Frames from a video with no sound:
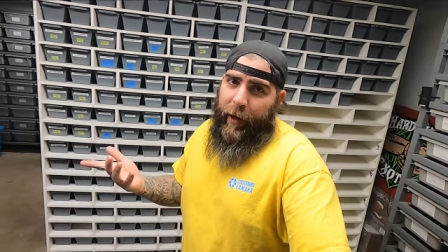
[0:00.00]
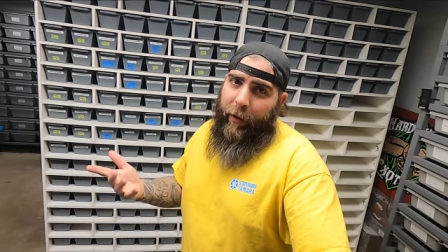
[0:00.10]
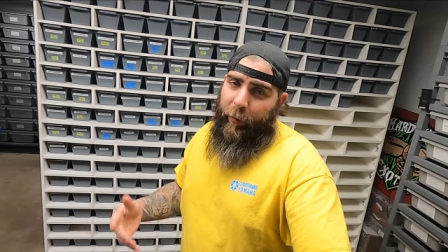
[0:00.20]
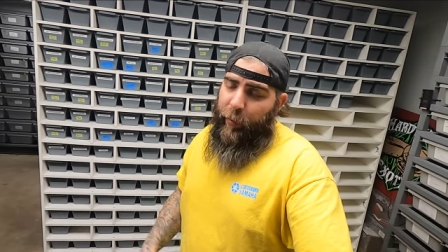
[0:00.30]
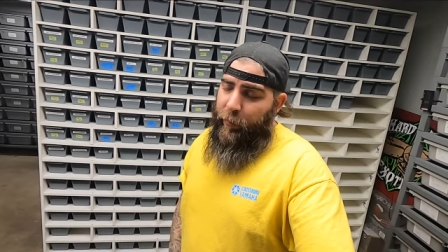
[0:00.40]
I
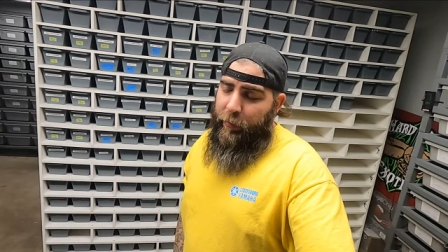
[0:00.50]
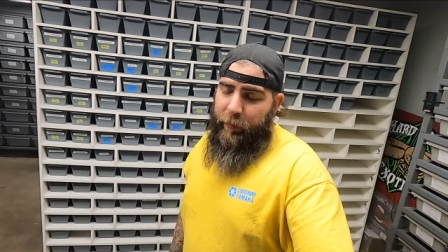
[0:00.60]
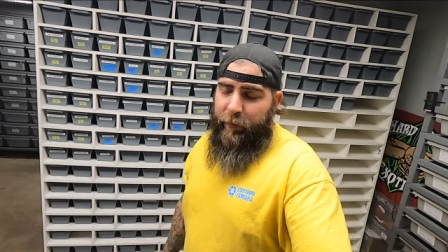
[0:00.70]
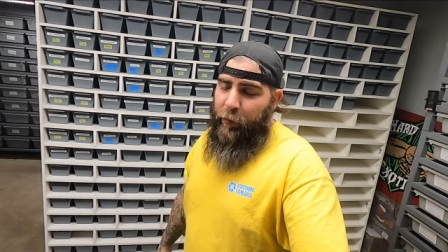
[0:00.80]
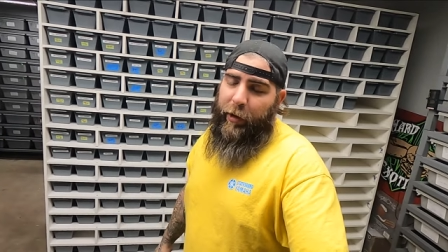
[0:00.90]
don't know.
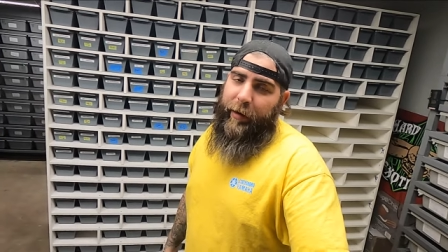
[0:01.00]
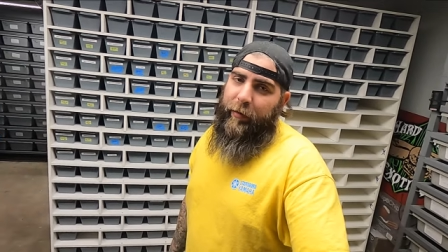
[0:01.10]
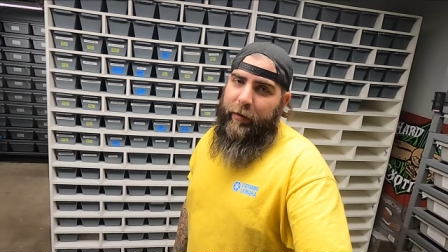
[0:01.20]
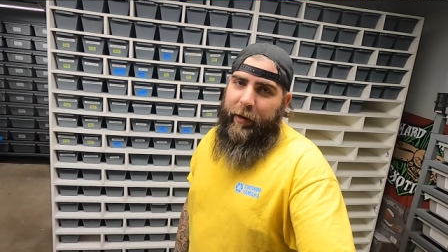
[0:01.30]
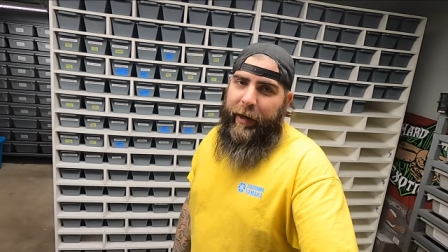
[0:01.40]

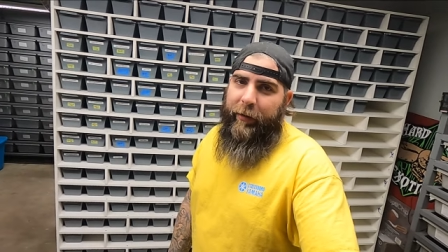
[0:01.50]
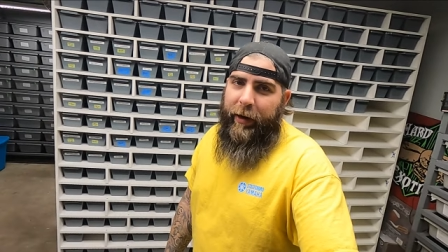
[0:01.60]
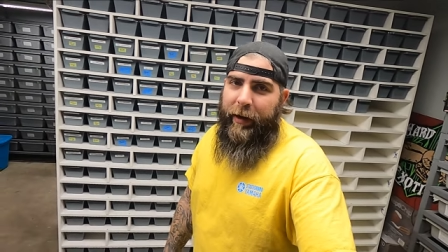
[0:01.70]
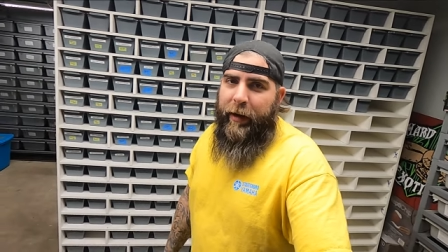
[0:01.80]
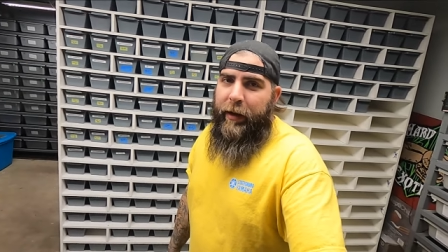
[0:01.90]
Whatever.
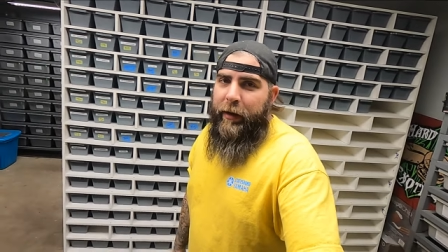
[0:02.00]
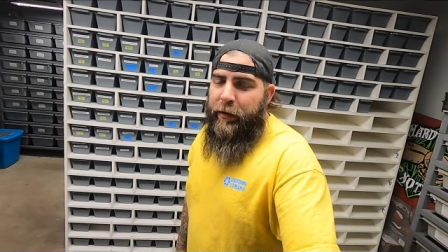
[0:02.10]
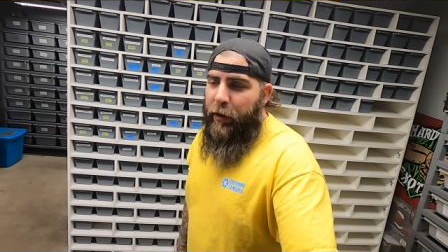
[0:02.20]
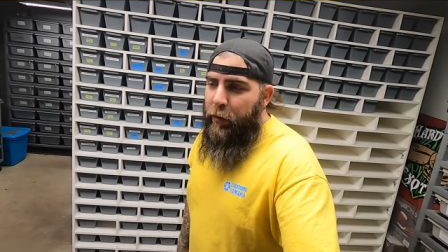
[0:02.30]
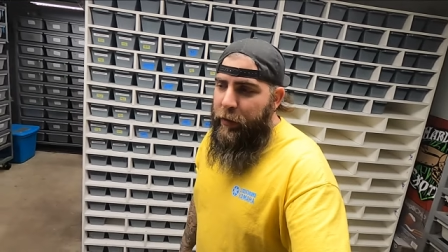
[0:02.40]
Anyway,
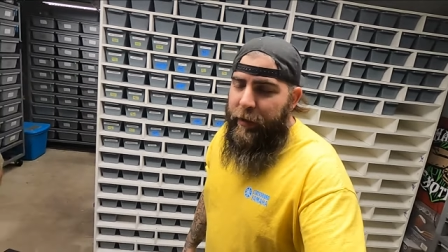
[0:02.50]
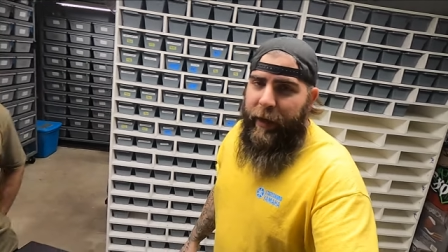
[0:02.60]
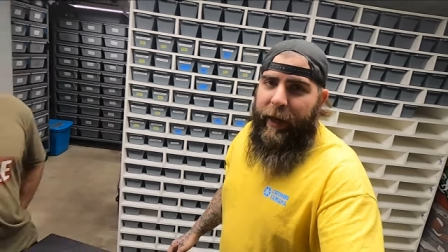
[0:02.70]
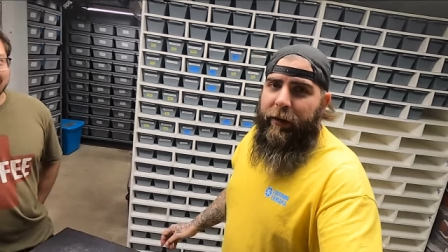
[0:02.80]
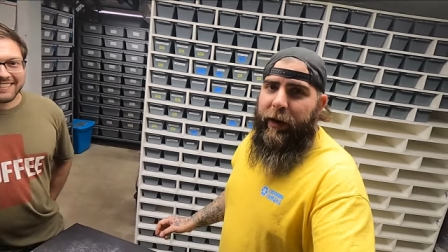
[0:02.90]
so today